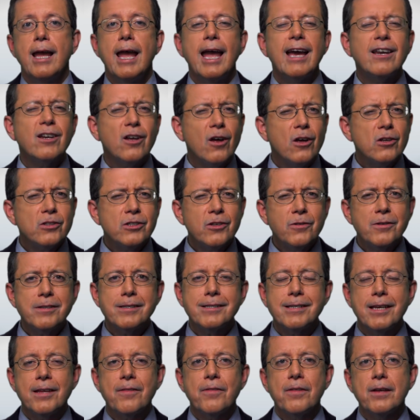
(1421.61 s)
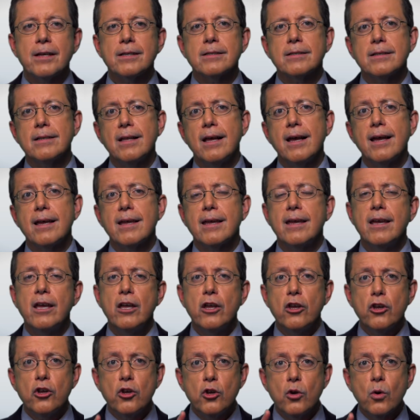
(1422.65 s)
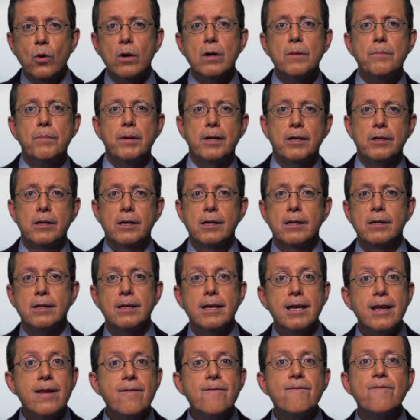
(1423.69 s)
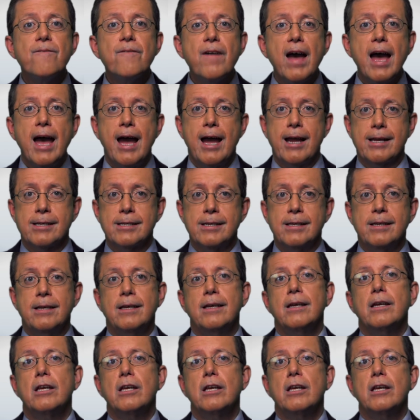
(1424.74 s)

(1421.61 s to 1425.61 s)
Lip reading: And also to say things like, "Your opinion, in fact,